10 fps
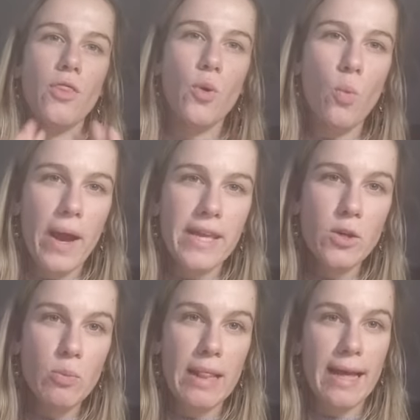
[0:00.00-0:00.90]
The way
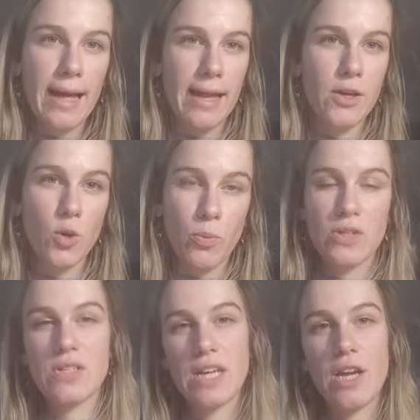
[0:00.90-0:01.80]
you plan your
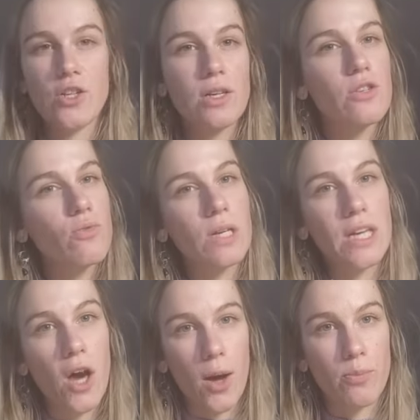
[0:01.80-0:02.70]
presentation is
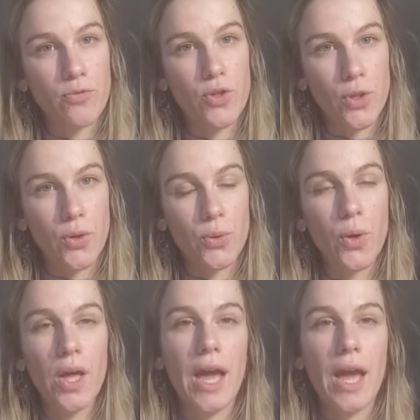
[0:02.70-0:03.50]
really up to you.